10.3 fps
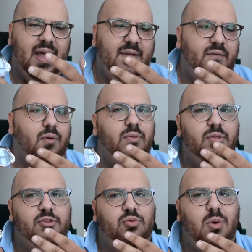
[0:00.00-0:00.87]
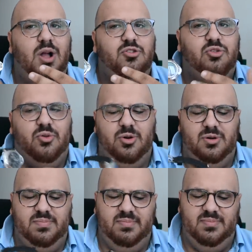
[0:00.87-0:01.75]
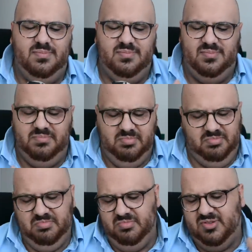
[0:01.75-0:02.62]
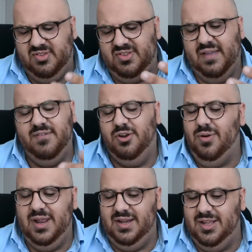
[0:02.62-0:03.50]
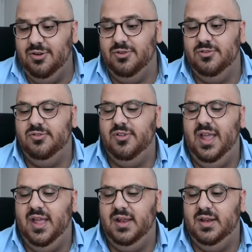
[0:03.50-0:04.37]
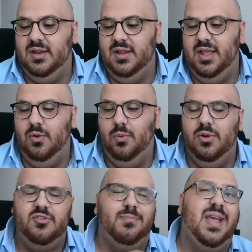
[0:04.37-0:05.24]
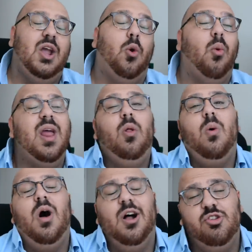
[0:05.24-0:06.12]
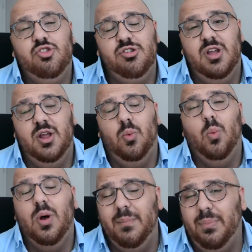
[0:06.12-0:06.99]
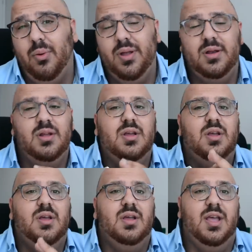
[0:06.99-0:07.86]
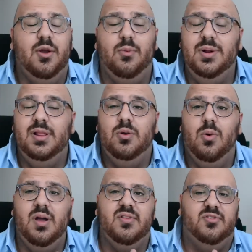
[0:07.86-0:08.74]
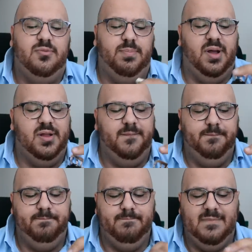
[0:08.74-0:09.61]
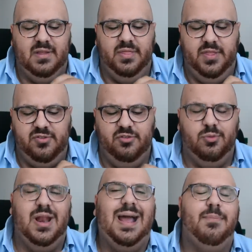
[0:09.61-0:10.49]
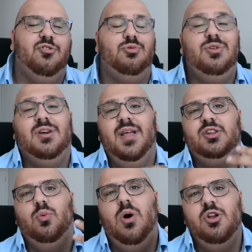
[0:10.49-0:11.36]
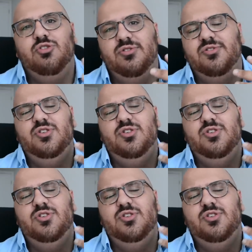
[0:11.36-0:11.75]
I've owned this watch for seven or eight years, and it was my grail watch at one point. It really was, but this is what happens when you collect watches.